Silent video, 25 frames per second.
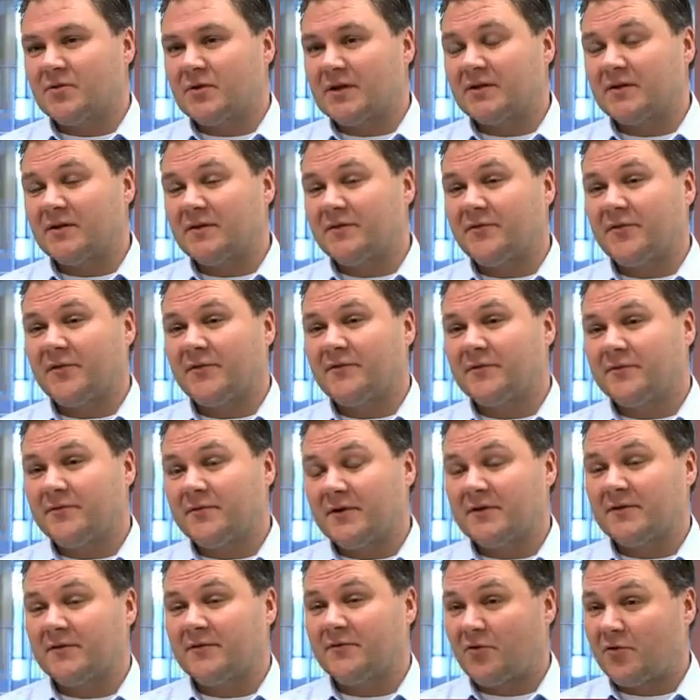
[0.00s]

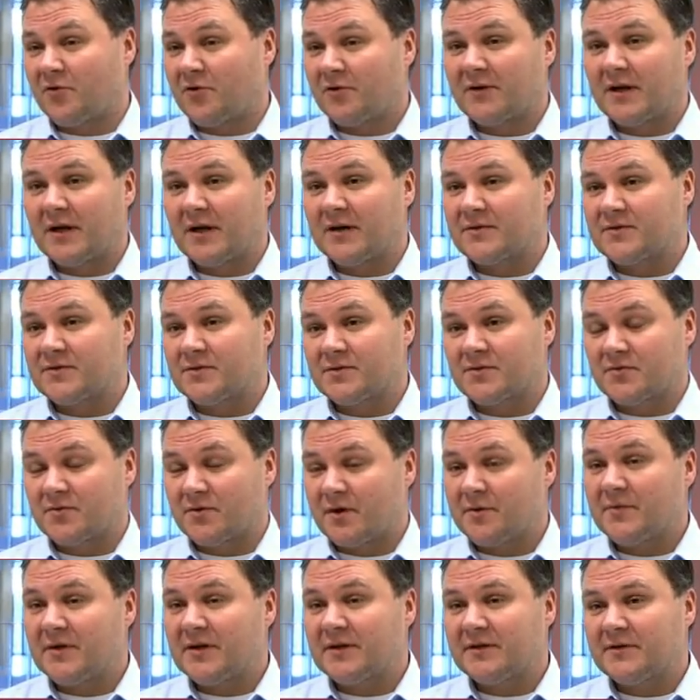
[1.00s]
24,000
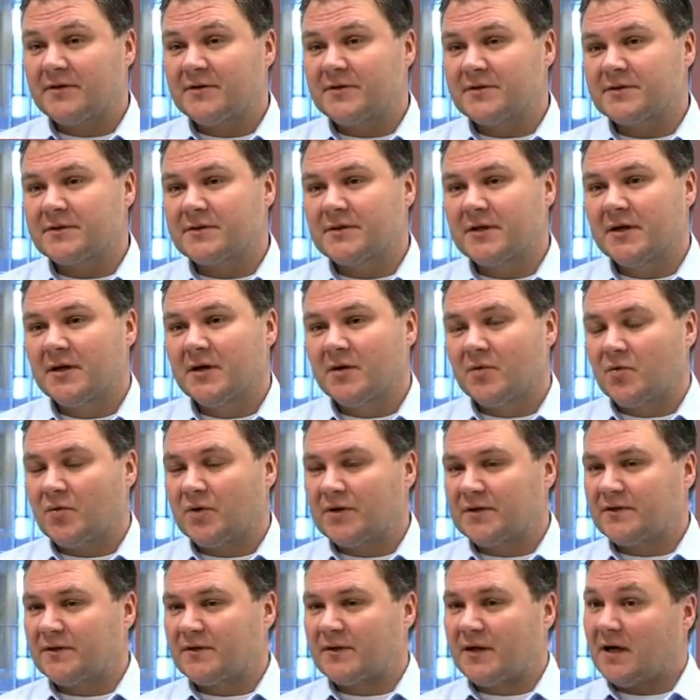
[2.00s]
square meters
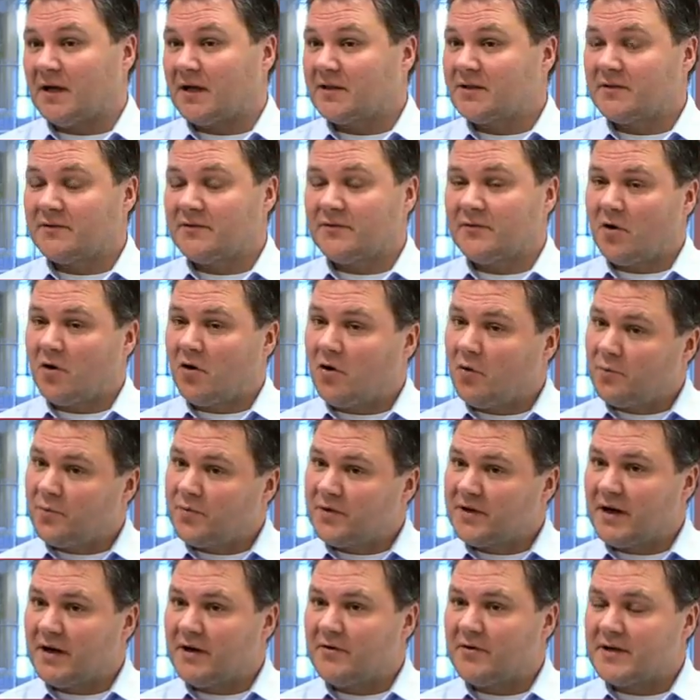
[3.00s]
with a lot of
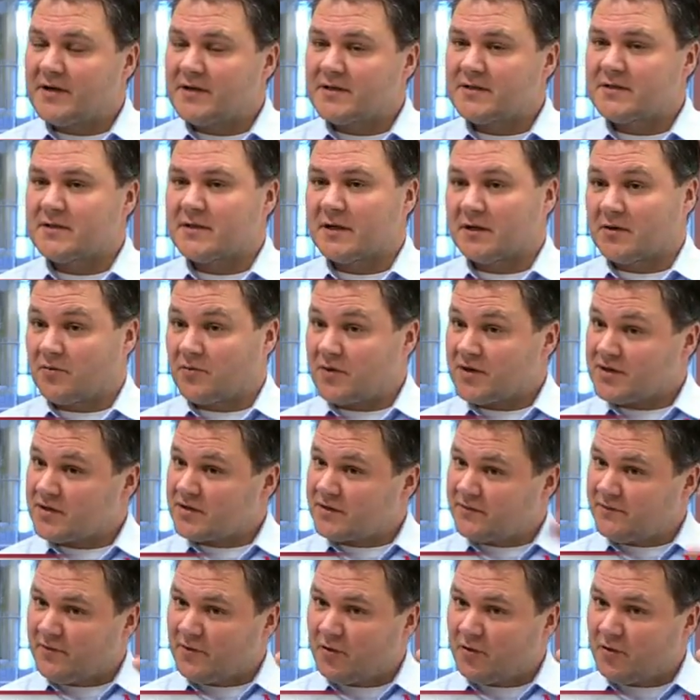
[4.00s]
open areas across the